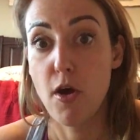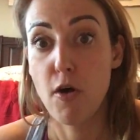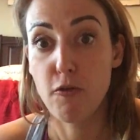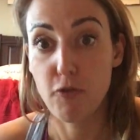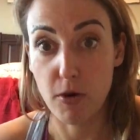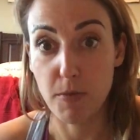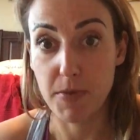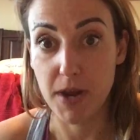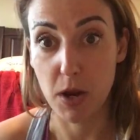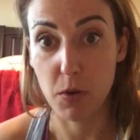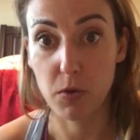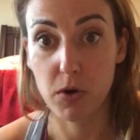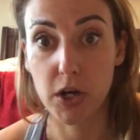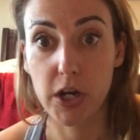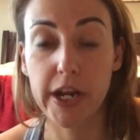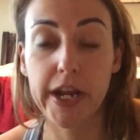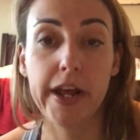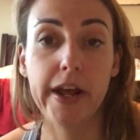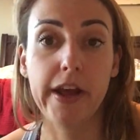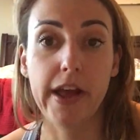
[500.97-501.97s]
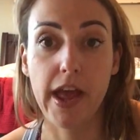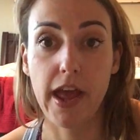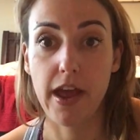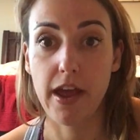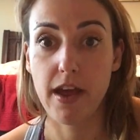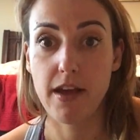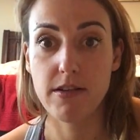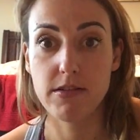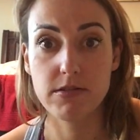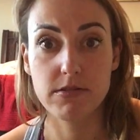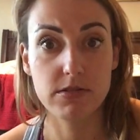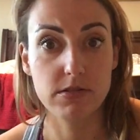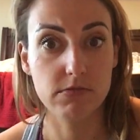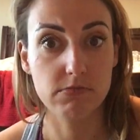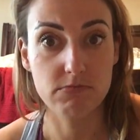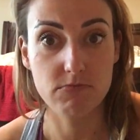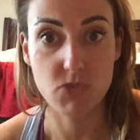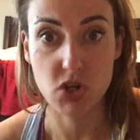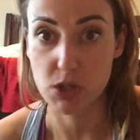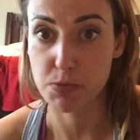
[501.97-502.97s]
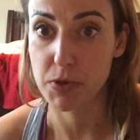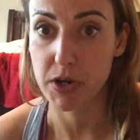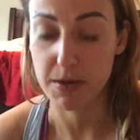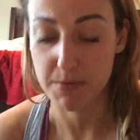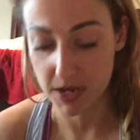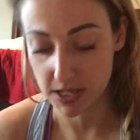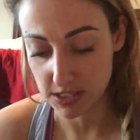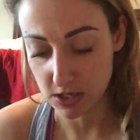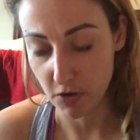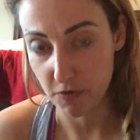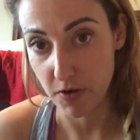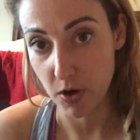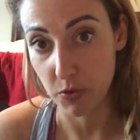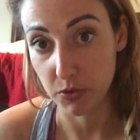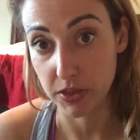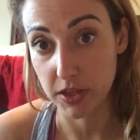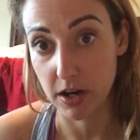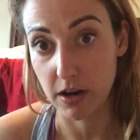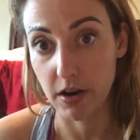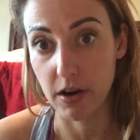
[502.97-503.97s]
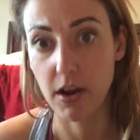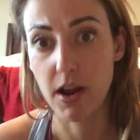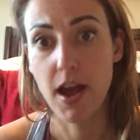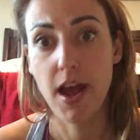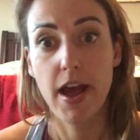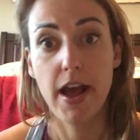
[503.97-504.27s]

from networking and just putting myself out there